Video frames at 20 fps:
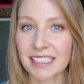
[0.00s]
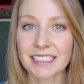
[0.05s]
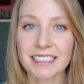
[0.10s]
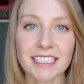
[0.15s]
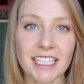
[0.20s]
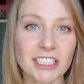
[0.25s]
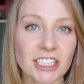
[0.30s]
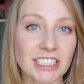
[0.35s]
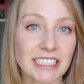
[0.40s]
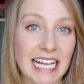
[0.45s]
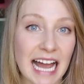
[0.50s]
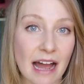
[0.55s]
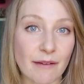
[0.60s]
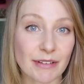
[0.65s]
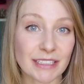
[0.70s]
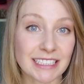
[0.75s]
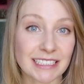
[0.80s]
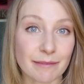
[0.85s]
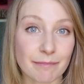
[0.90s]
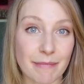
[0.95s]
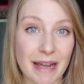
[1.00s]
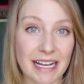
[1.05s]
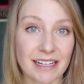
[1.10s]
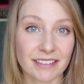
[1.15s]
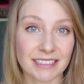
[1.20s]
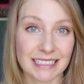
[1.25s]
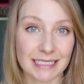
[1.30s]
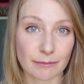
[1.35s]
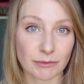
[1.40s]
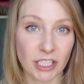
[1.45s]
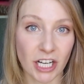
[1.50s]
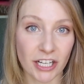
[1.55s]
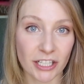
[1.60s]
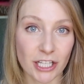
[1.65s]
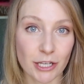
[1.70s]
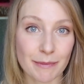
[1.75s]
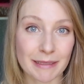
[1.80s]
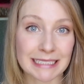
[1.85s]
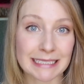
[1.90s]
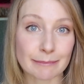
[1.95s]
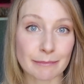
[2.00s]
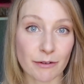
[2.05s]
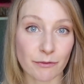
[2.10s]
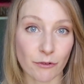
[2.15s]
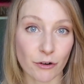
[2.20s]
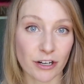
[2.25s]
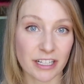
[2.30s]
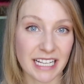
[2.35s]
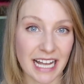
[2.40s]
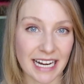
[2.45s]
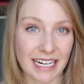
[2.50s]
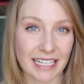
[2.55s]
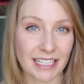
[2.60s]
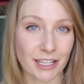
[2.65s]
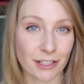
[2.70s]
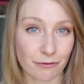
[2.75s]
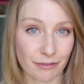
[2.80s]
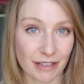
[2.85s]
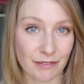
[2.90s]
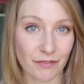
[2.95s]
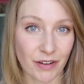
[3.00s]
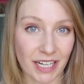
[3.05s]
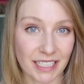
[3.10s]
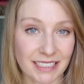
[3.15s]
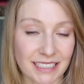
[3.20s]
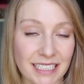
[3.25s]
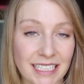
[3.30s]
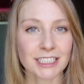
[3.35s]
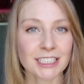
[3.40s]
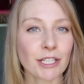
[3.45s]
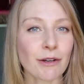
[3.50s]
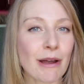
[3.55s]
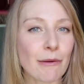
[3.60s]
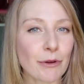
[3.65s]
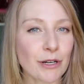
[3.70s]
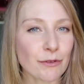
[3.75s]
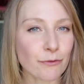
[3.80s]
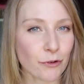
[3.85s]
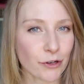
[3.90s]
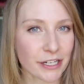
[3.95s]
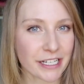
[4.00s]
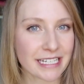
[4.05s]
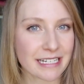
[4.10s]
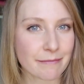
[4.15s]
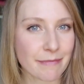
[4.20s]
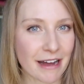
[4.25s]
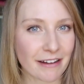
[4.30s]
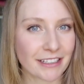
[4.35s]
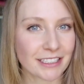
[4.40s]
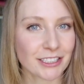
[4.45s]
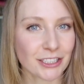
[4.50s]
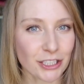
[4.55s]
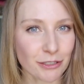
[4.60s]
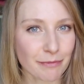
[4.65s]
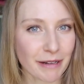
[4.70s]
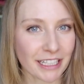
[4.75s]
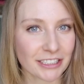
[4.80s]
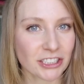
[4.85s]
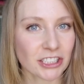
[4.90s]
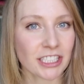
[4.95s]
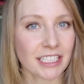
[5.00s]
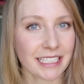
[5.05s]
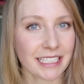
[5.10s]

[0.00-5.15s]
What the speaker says: such as having to mail some documents before getting the refund, so I wouldn't worry about it too much